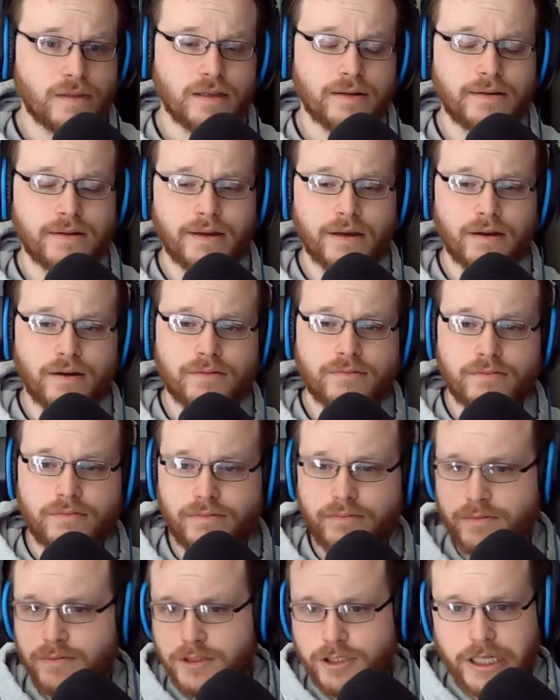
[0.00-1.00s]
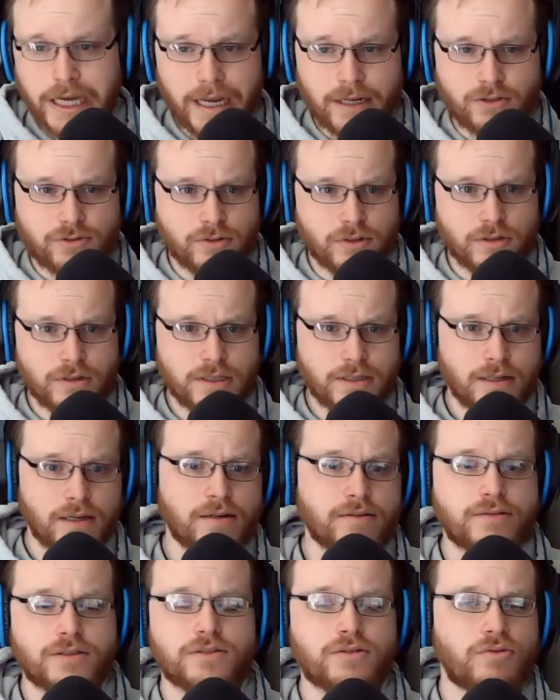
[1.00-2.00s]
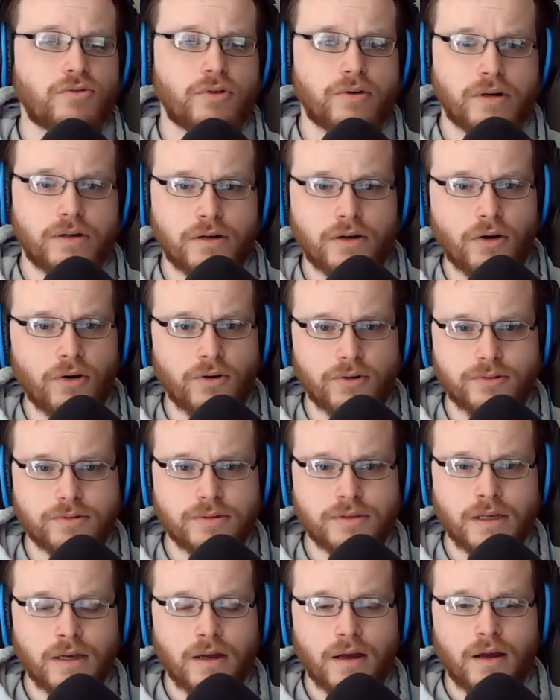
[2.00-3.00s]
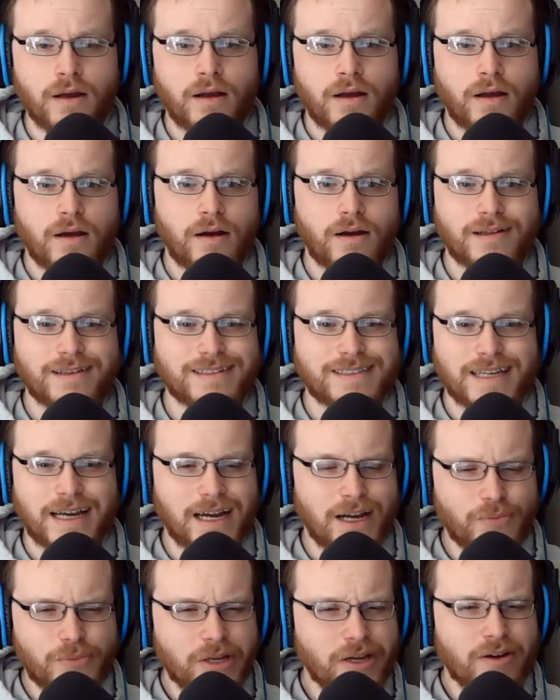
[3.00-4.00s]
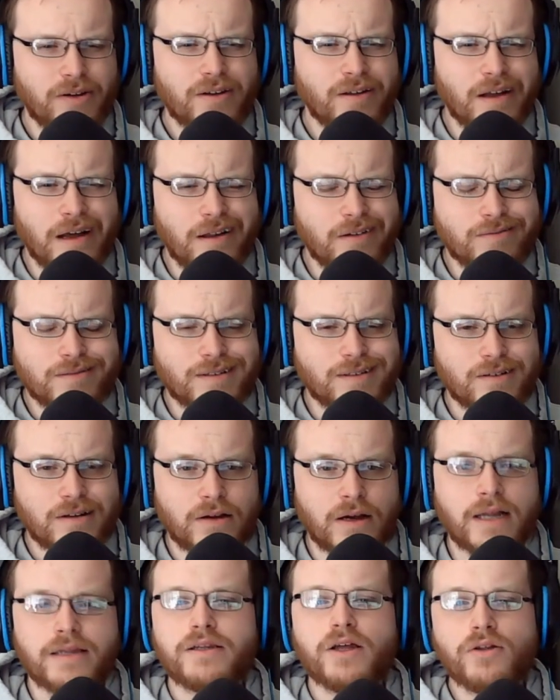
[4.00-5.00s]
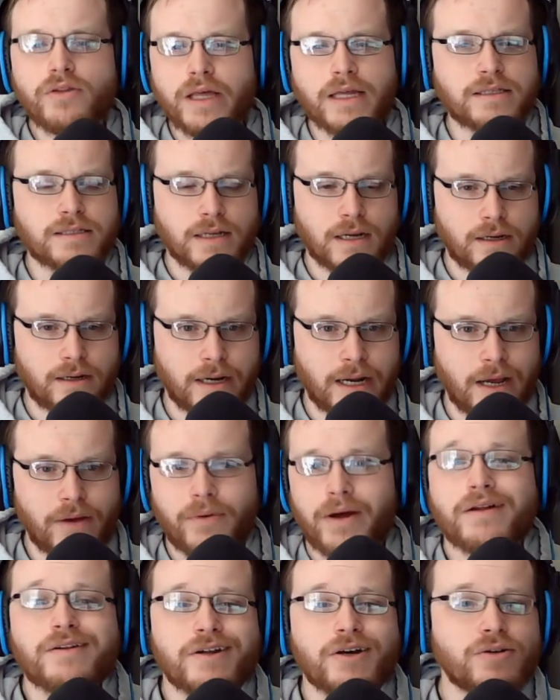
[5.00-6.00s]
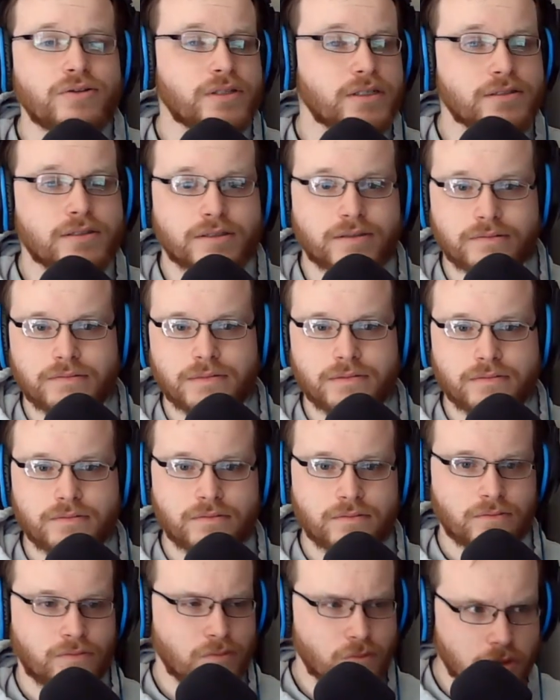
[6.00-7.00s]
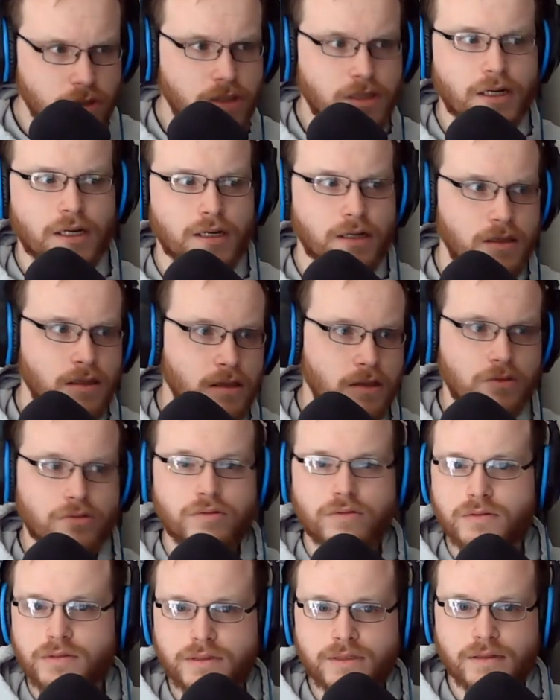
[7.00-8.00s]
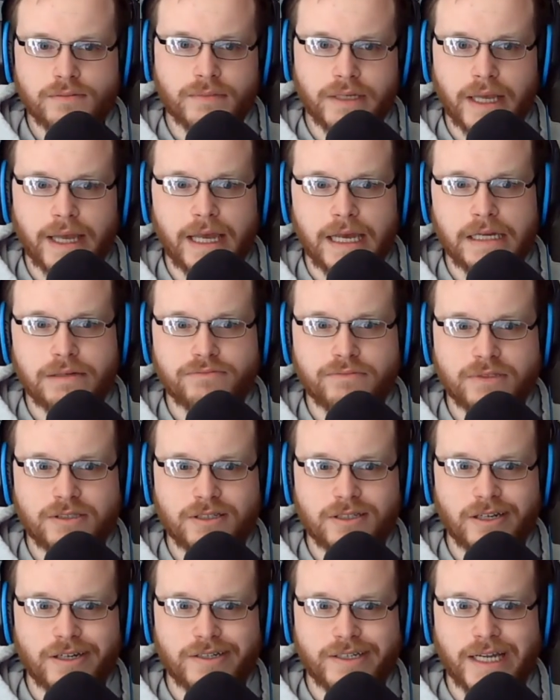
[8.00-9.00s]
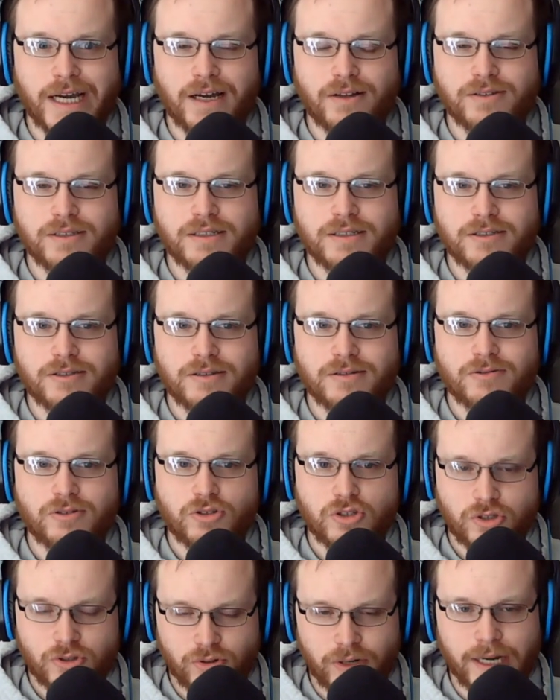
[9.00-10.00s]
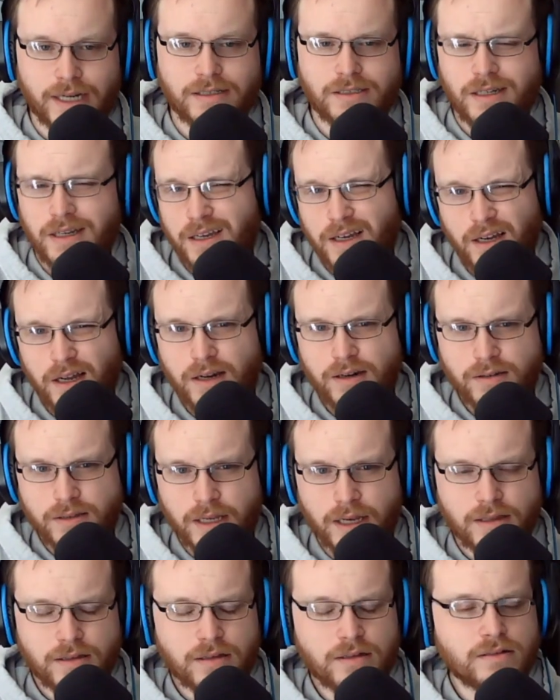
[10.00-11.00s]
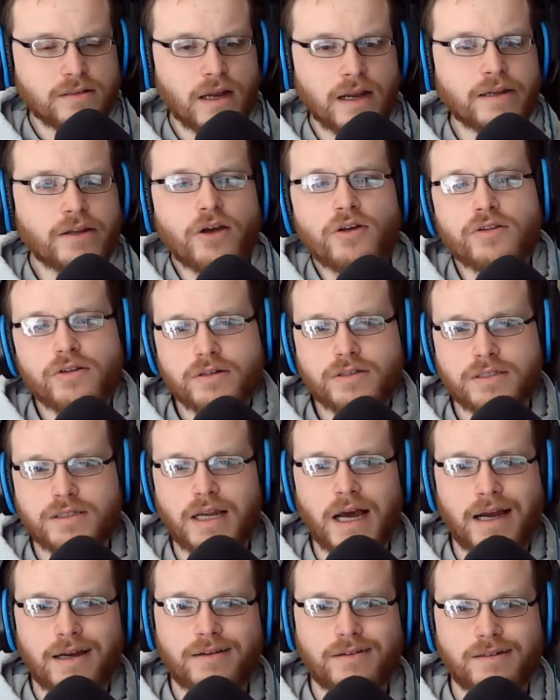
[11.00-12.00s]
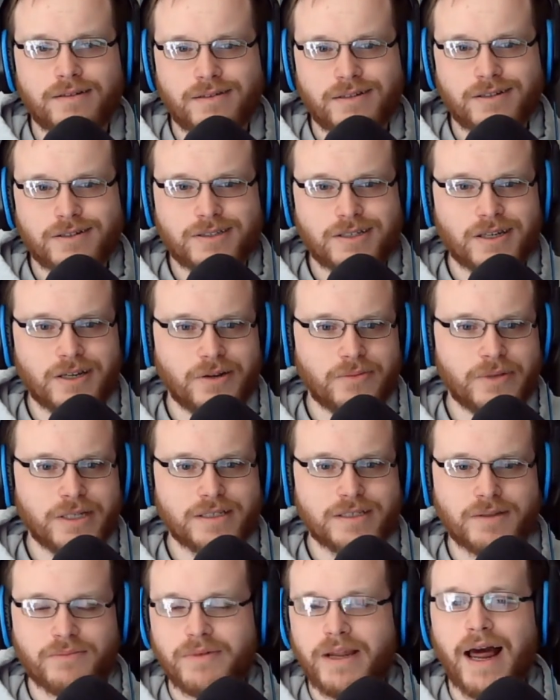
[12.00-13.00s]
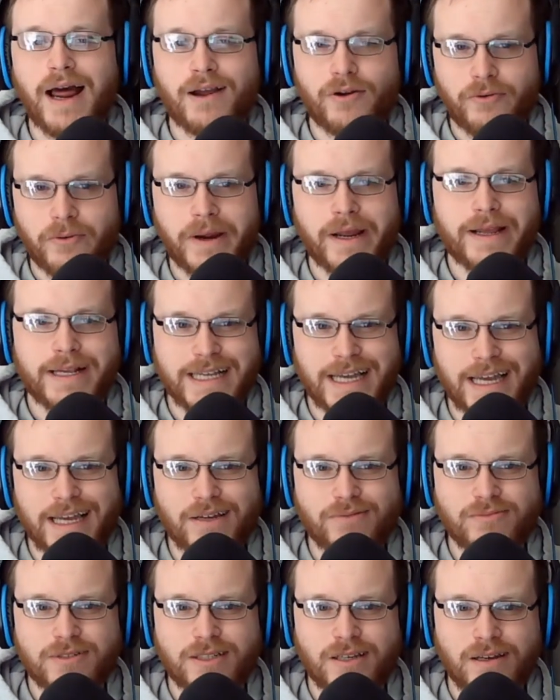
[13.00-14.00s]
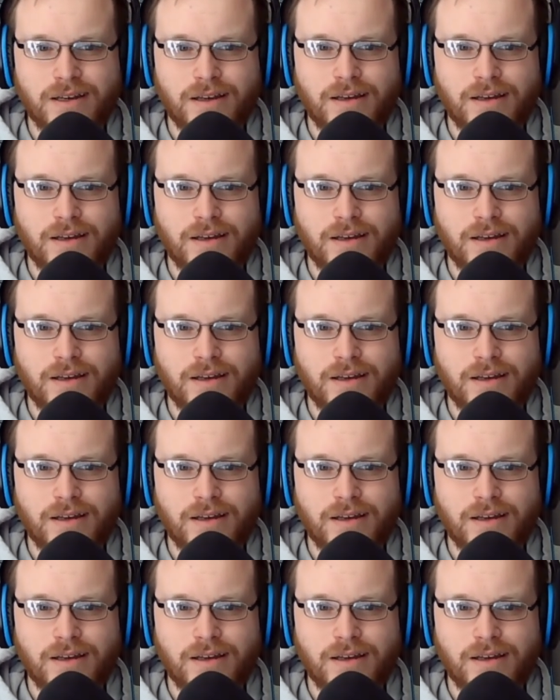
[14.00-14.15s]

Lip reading: you know, Jack Drury, you know, scoring goals all the time. You know, I know that's not going to happen. I know we're going to lose some games, you know, down this stretch. I know that. I know there's going to be some not great games,